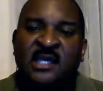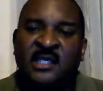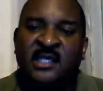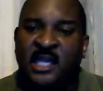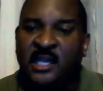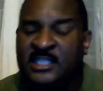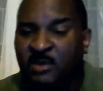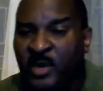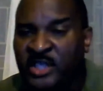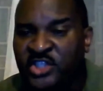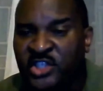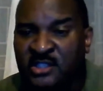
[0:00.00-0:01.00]
There are some
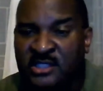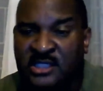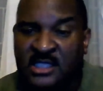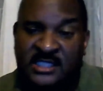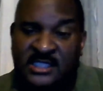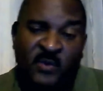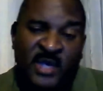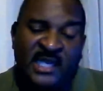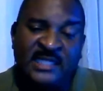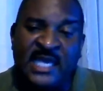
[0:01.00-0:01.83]
questions. They seem willing